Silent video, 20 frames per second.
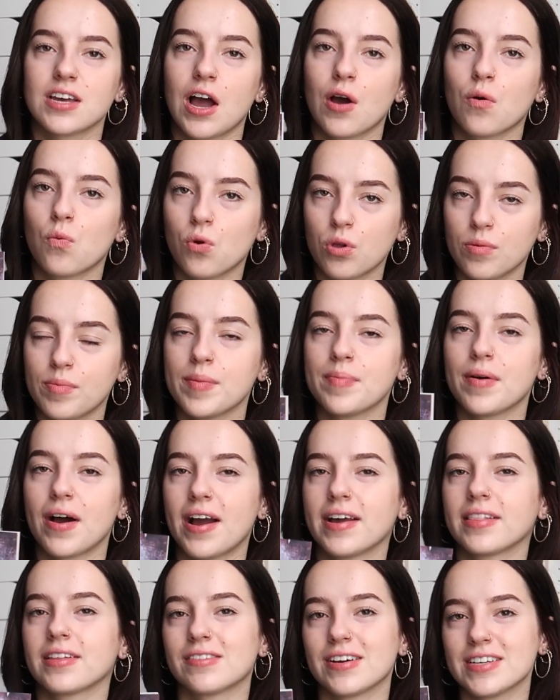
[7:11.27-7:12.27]
I will be
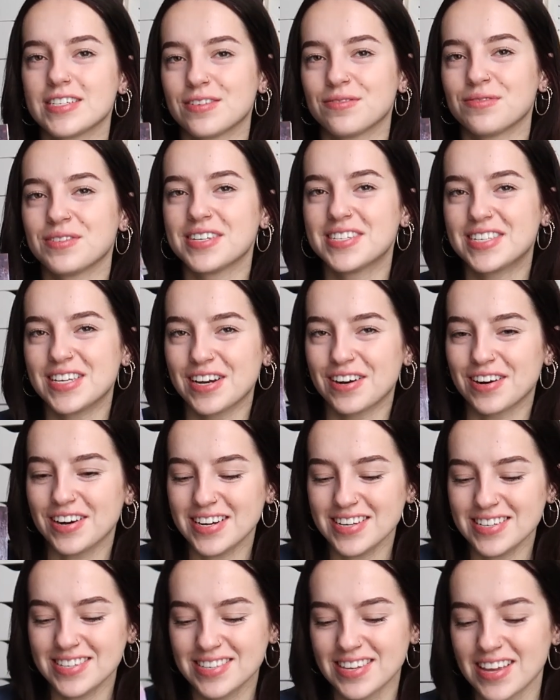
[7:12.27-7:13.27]
buying the rest of the
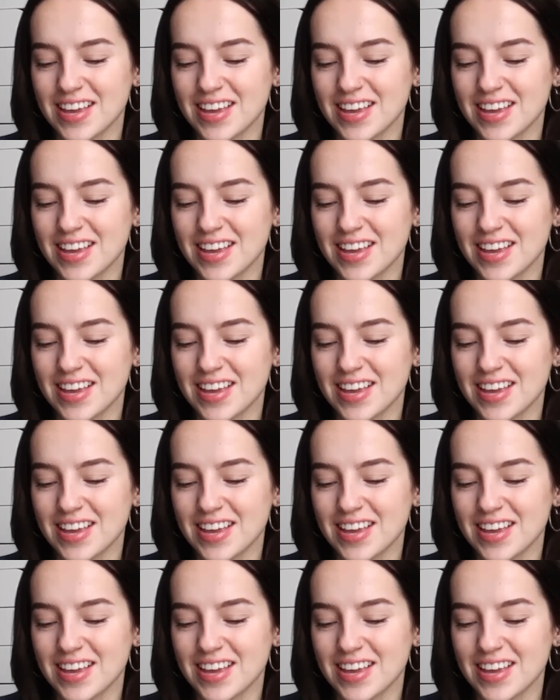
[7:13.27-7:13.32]
series.